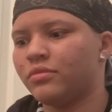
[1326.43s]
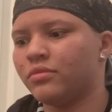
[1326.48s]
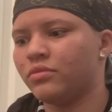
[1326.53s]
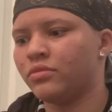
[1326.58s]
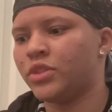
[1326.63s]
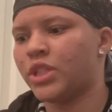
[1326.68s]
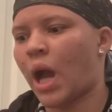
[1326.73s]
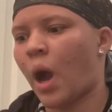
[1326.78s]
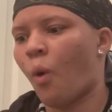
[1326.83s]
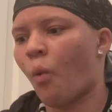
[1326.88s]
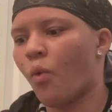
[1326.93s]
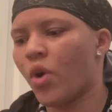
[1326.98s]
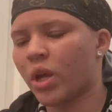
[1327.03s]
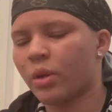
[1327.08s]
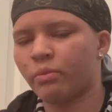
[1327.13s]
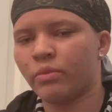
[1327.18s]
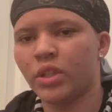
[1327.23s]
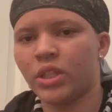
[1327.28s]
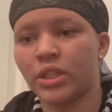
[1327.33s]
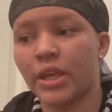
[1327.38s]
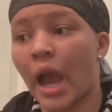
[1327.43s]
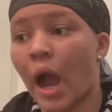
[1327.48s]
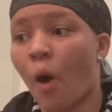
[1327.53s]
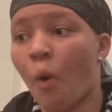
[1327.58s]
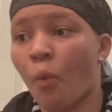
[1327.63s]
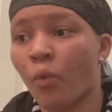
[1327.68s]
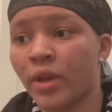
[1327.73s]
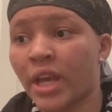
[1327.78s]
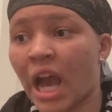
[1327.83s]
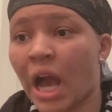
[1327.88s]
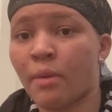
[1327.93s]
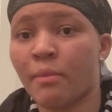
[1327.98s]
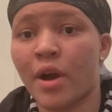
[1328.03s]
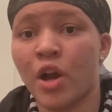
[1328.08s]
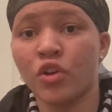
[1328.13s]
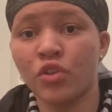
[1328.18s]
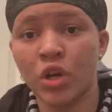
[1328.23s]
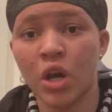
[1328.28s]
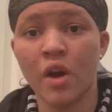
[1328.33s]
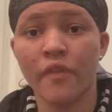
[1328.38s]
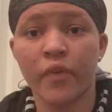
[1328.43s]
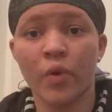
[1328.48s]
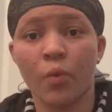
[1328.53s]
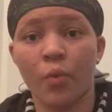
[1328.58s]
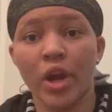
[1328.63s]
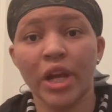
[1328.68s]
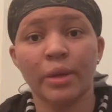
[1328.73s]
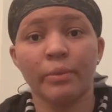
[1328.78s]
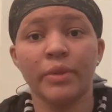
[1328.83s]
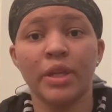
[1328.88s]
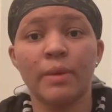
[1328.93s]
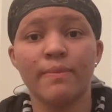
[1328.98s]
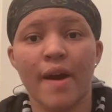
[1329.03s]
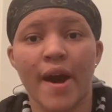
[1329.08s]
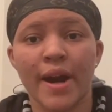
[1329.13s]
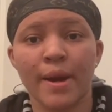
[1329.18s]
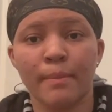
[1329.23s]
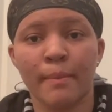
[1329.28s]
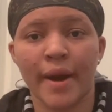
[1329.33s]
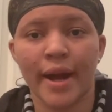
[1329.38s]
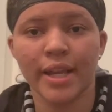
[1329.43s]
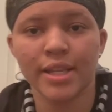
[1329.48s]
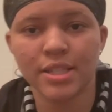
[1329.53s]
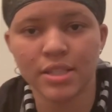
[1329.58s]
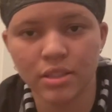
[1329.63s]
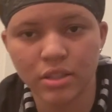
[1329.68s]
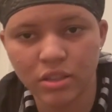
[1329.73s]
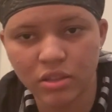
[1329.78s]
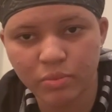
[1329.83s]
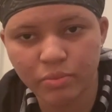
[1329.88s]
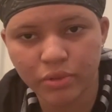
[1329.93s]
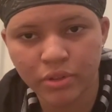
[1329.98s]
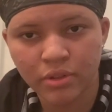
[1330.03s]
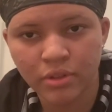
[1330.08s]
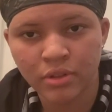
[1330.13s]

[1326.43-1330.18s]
Y'all woke me. Y'all got my love from waking me up out of my sleep